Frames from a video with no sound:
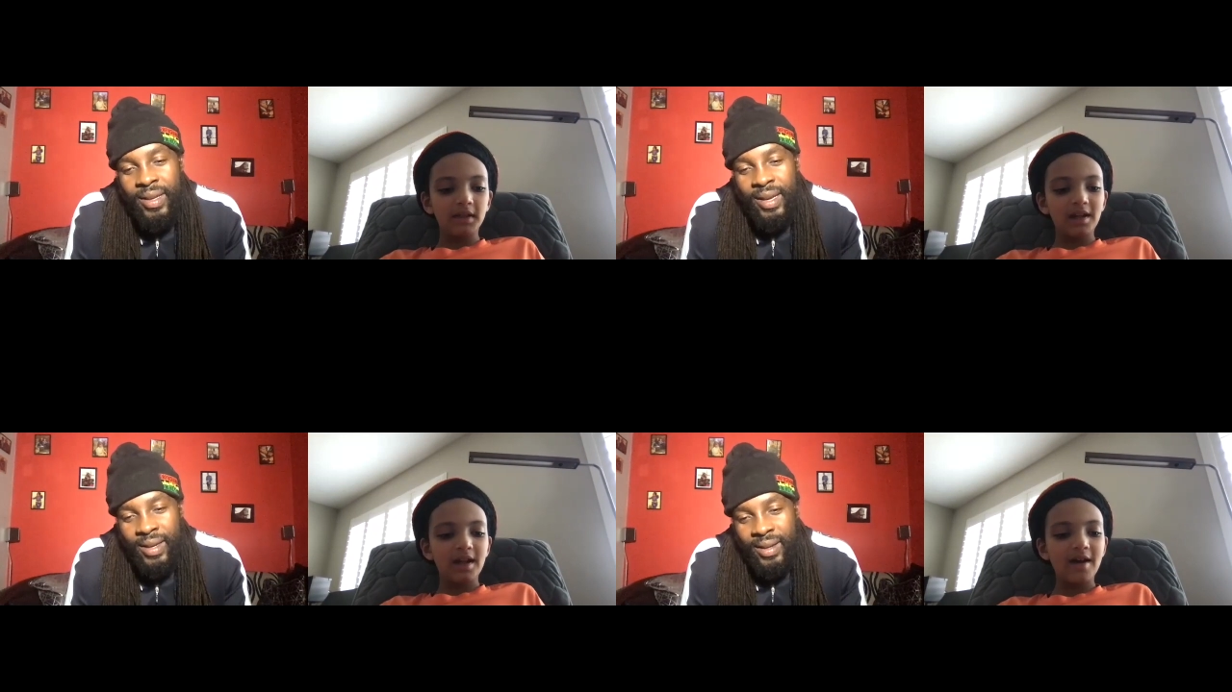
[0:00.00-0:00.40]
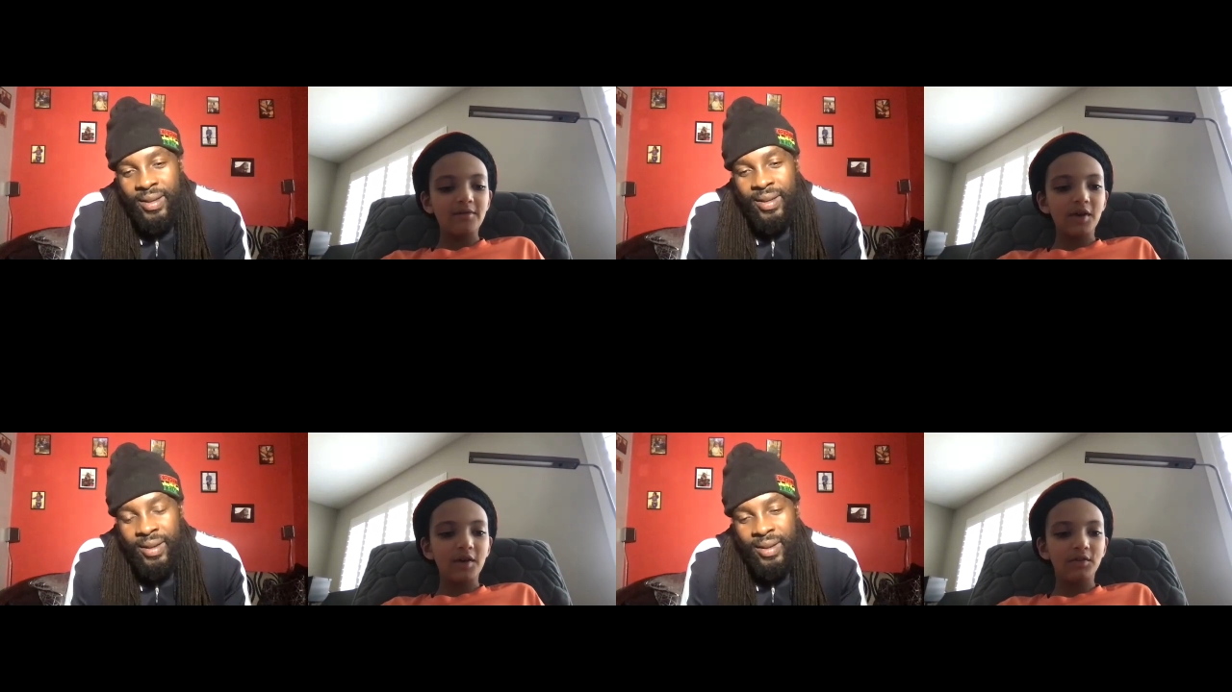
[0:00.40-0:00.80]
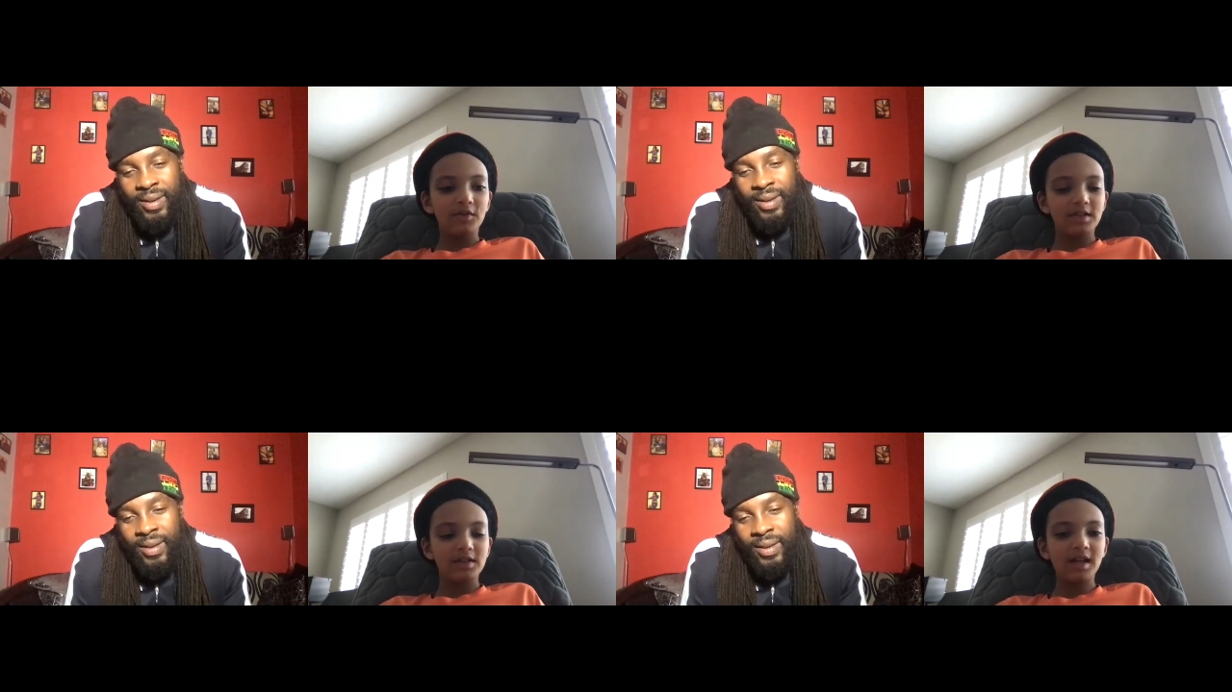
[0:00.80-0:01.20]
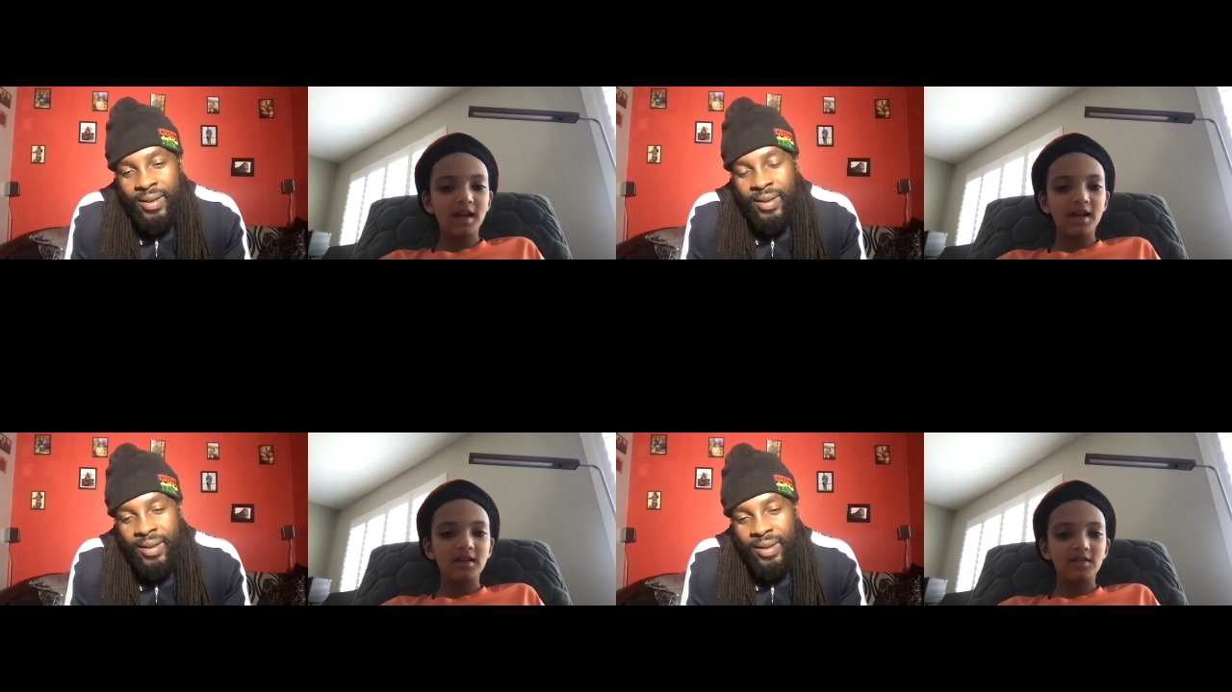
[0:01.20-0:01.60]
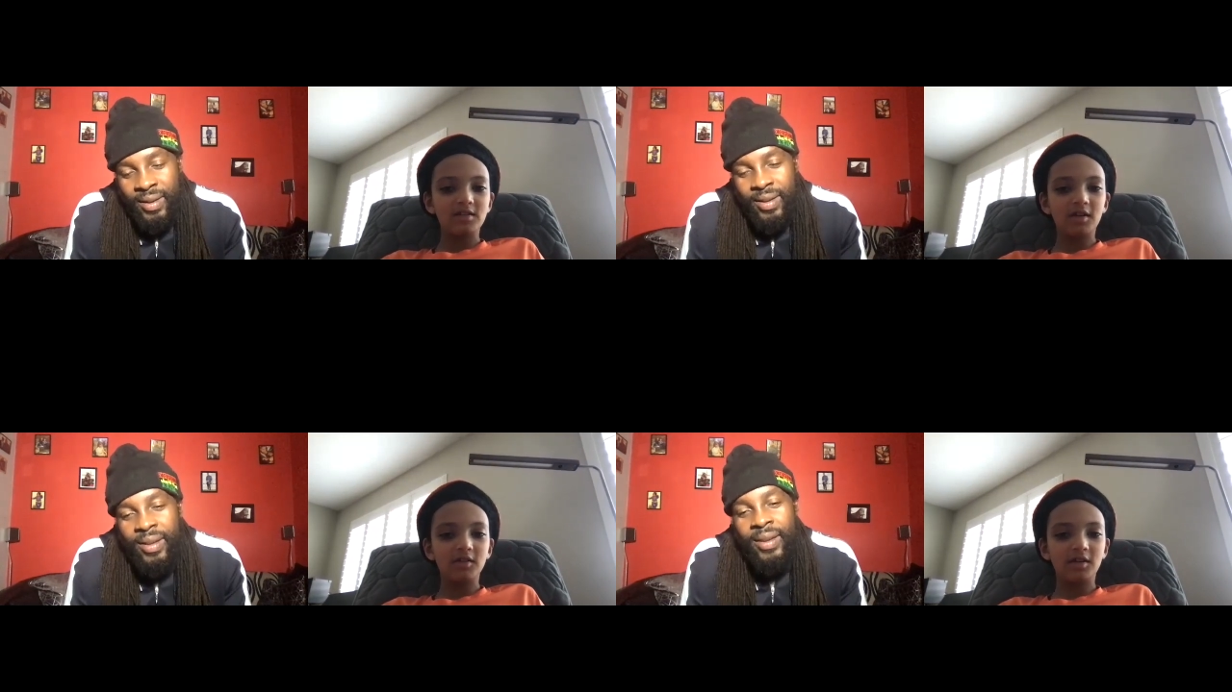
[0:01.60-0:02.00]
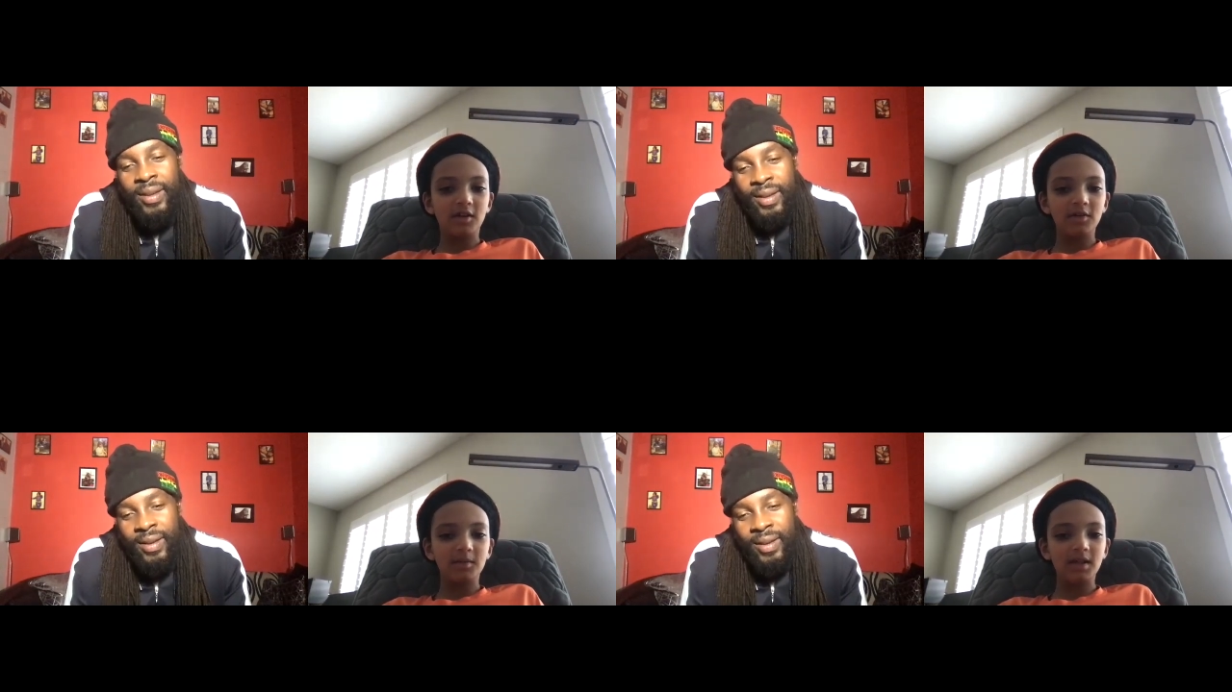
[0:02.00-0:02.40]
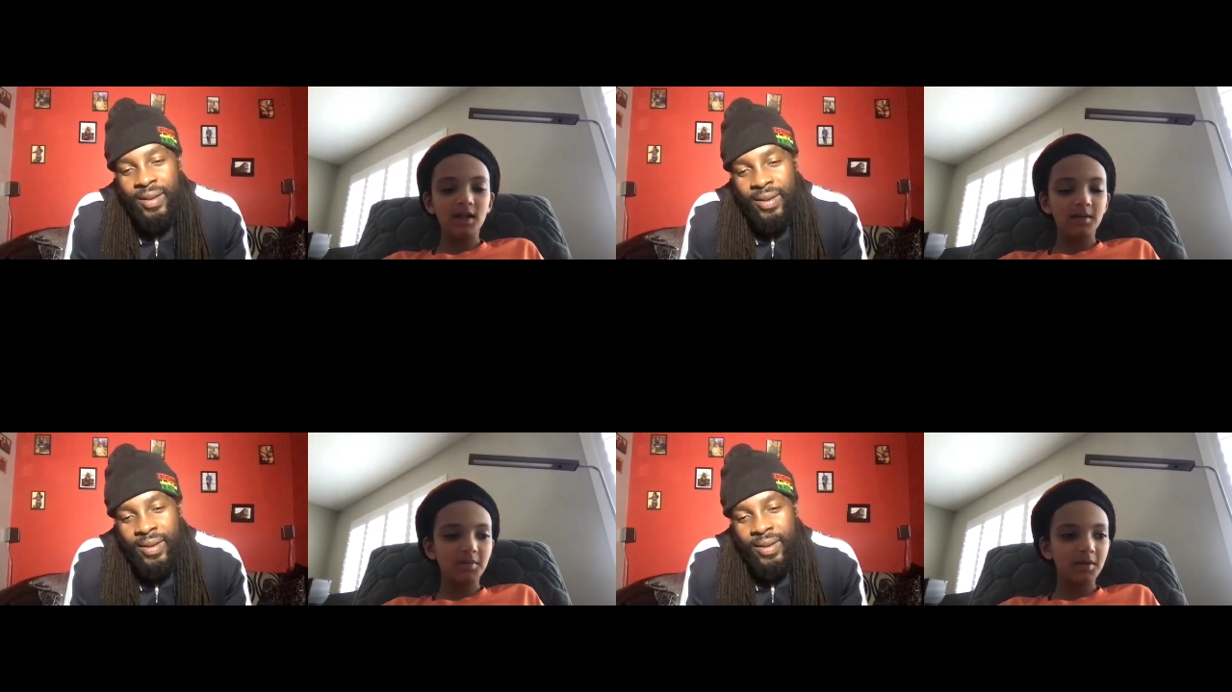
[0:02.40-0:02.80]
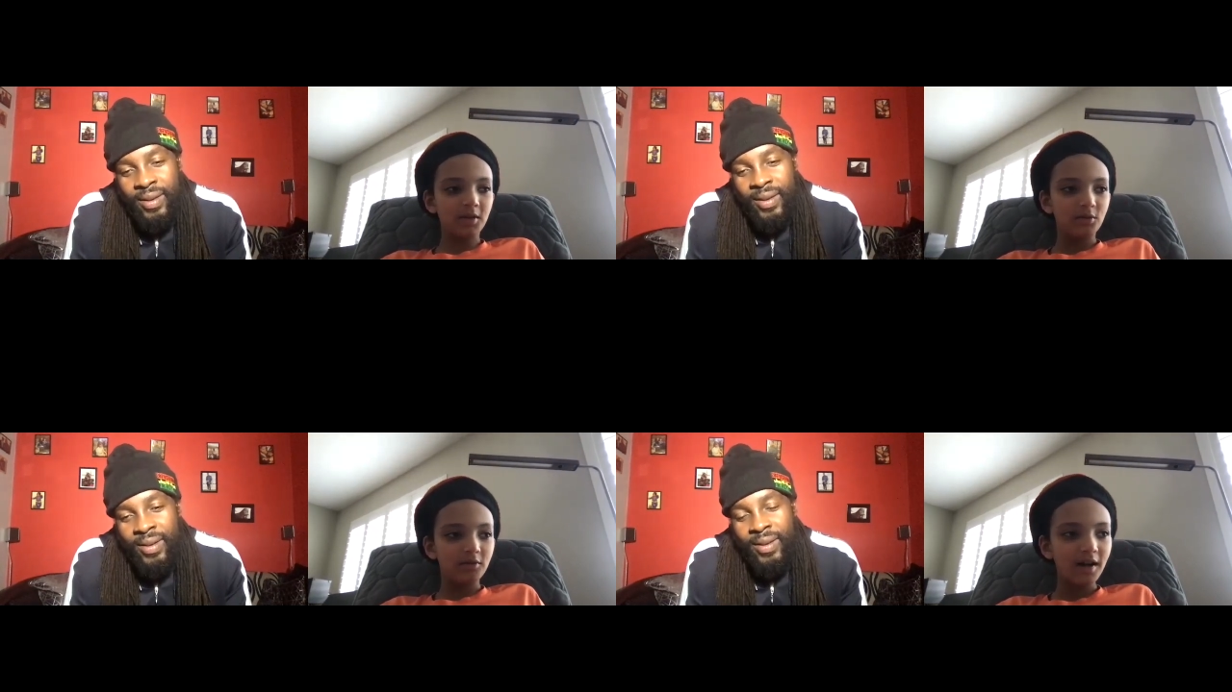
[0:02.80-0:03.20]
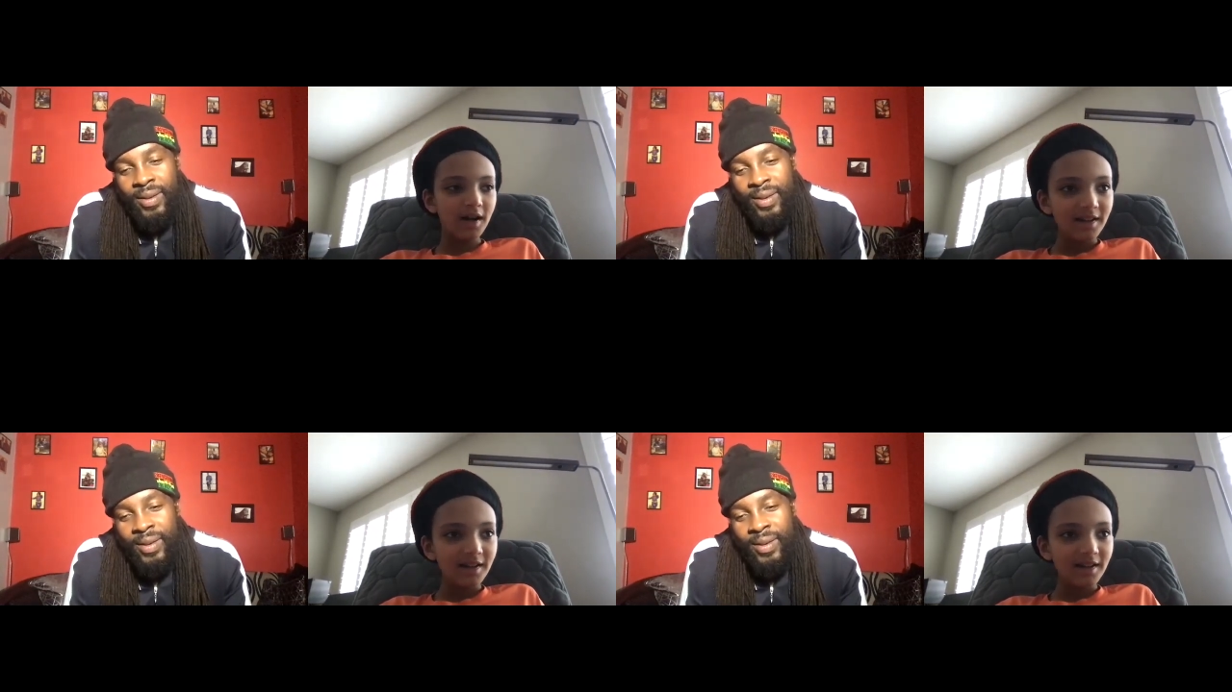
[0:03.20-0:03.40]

Speaker 1: then halfway through the set, Don called me up. I'm like, what?